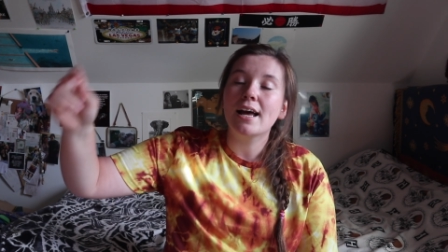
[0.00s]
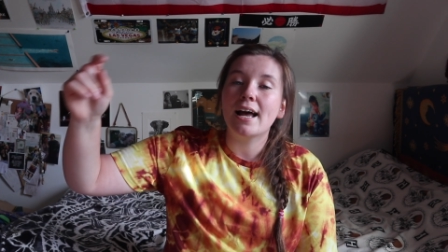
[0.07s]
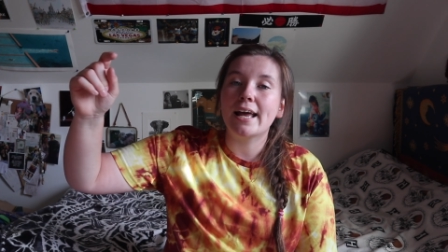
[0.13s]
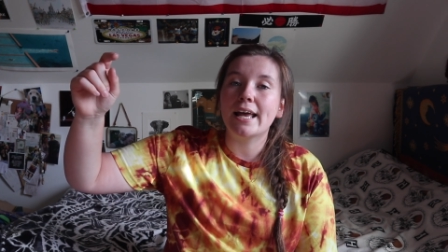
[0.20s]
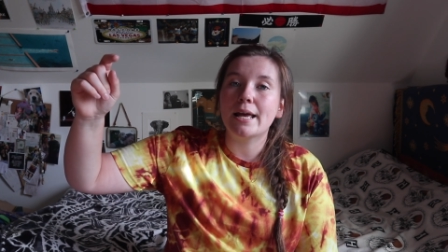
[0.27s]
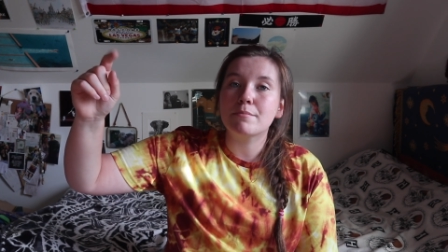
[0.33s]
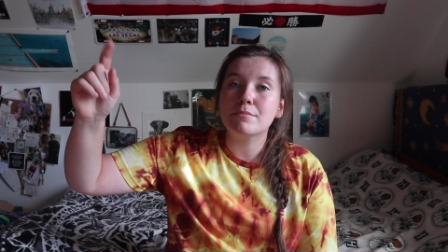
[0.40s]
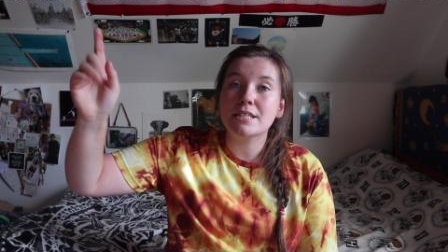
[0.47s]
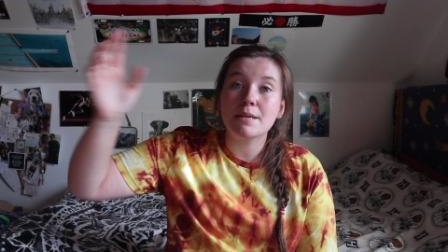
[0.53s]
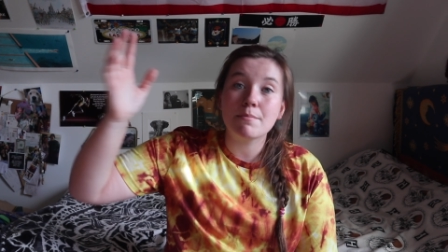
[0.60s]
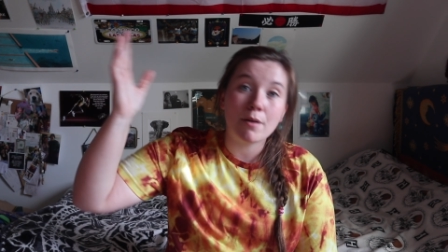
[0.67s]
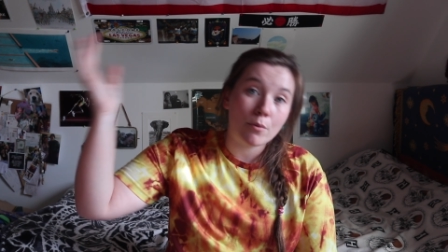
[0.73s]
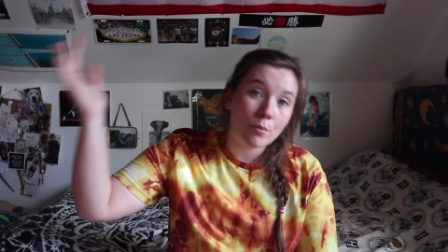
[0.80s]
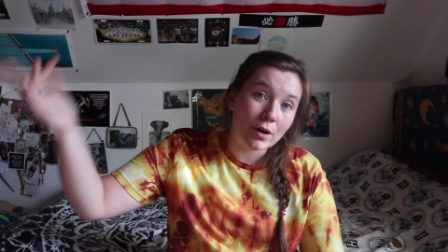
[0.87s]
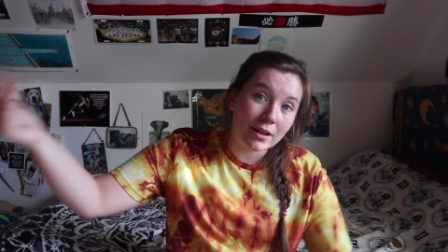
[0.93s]
and to
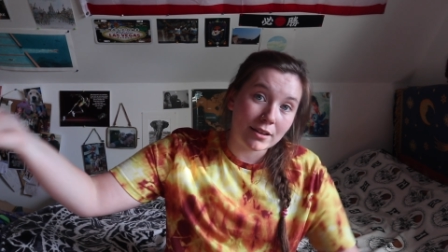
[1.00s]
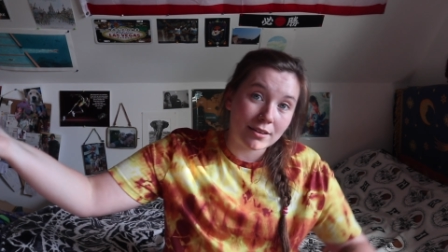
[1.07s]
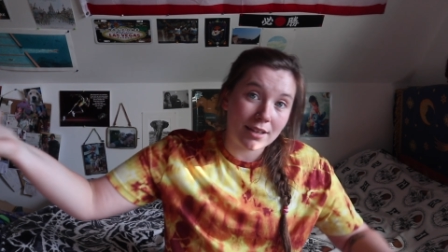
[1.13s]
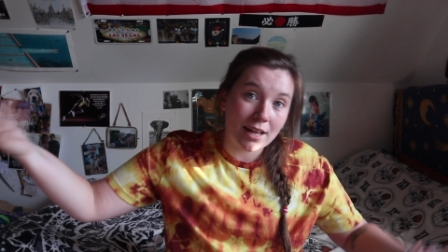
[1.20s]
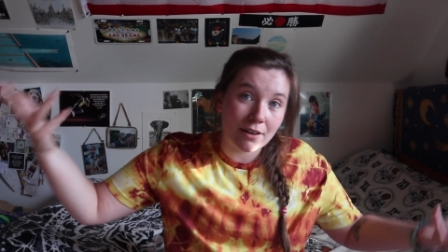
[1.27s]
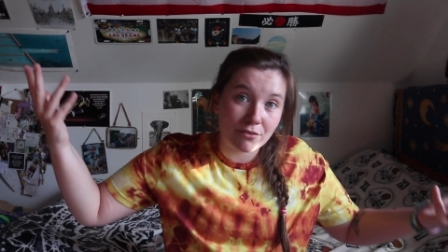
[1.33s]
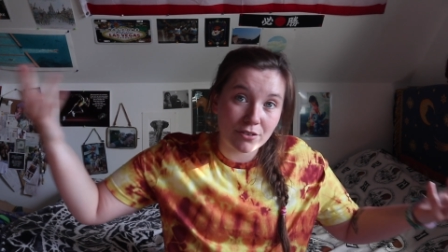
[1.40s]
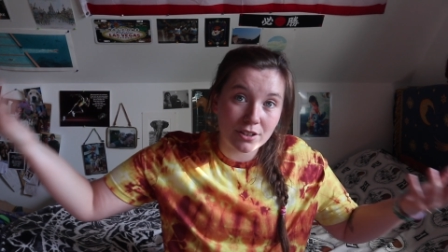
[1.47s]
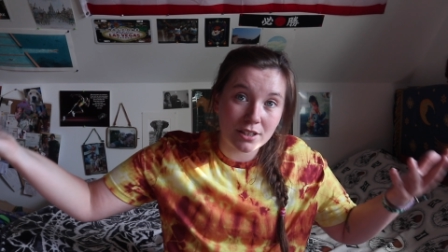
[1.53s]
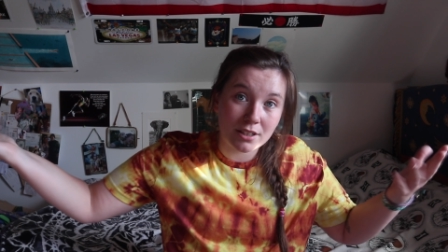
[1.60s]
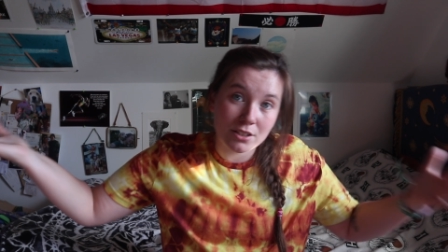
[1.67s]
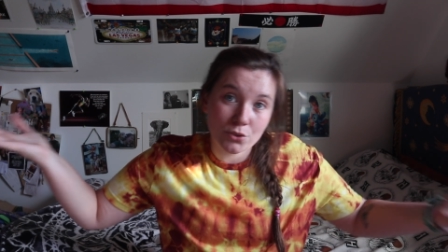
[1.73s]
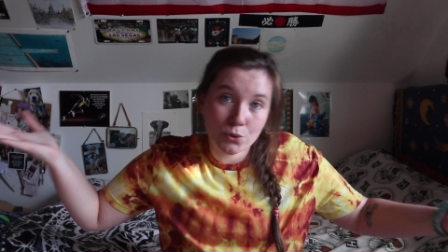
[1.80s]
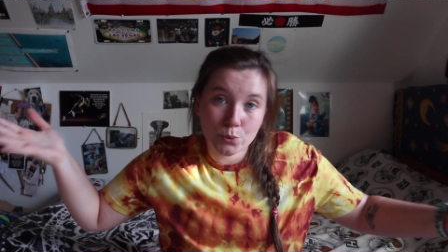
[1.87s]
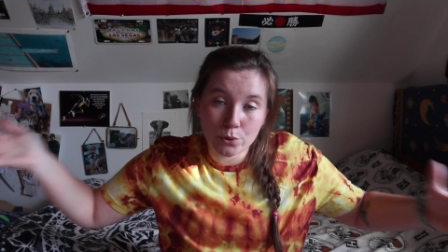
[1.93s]
keep up with everything
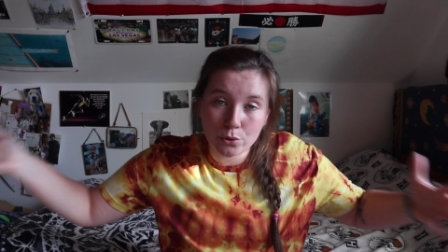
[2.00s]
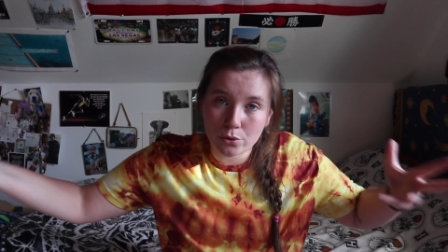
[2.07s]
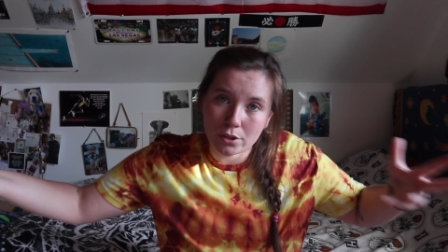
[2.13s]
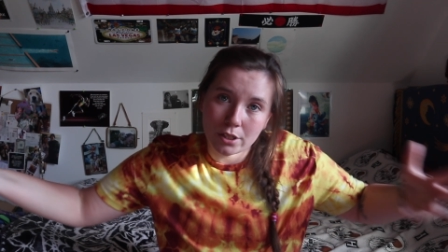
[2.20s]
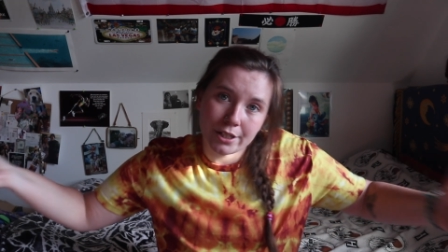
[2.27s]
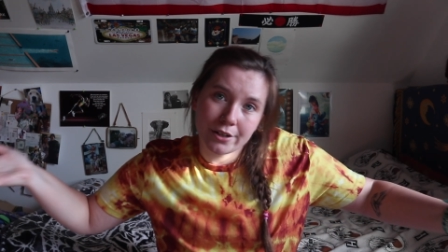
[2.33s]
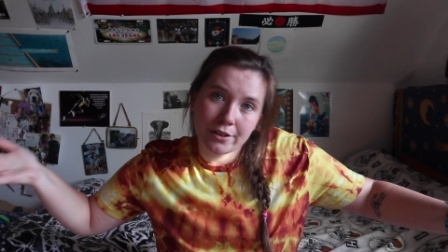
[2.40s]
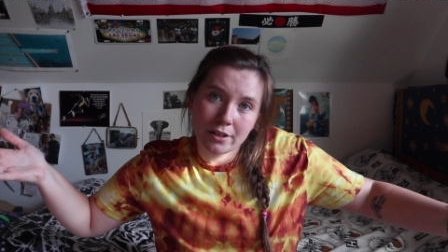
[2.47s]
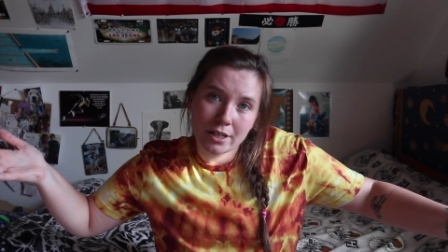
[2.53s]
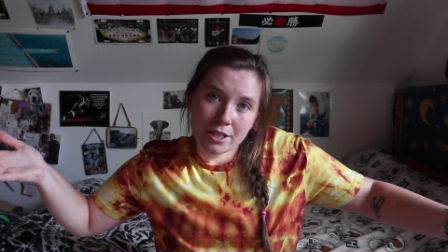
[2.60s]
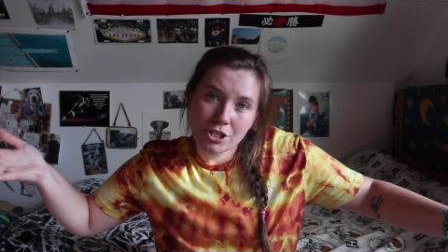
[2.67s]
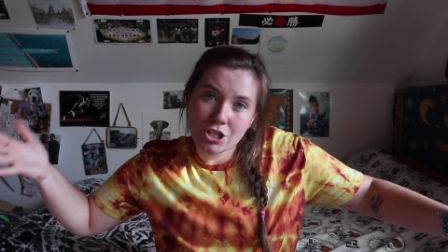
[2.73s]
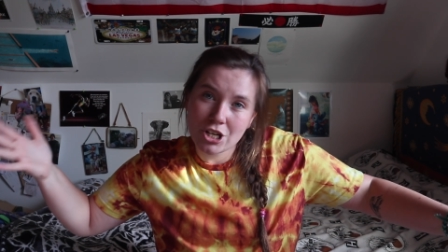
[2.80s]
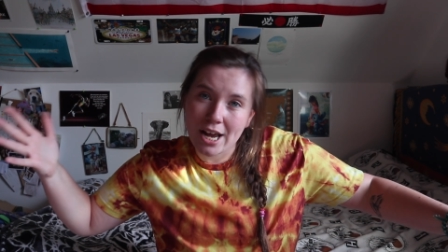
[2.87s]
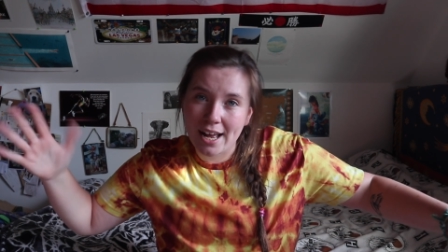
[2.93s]
that's going on here in
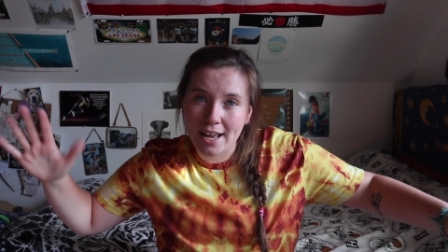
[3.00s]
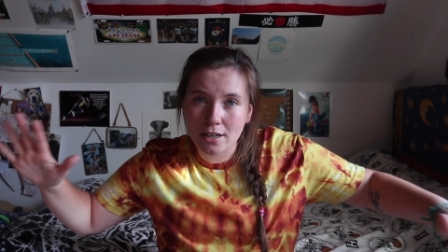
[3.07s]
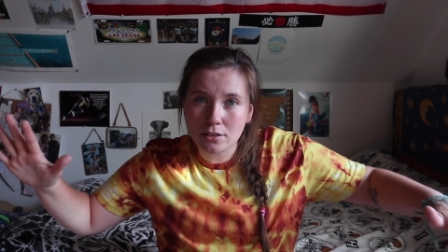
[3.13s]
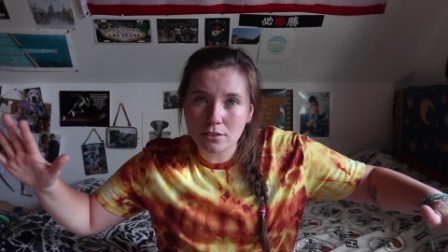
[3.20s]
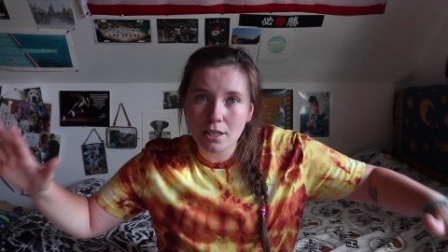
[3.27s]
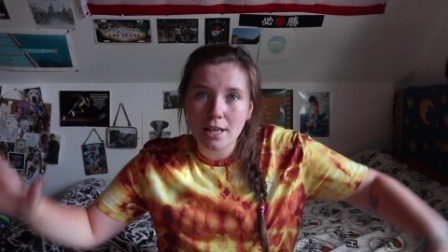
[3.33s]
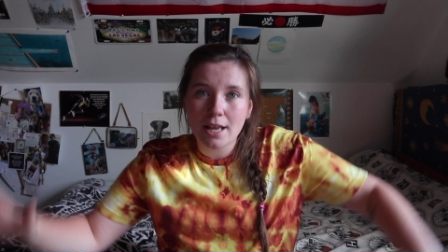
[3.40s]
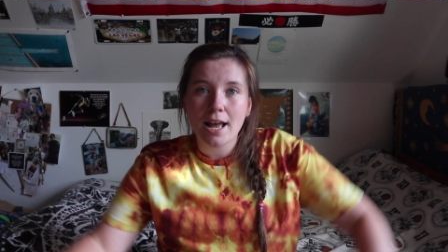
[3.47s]
this channel,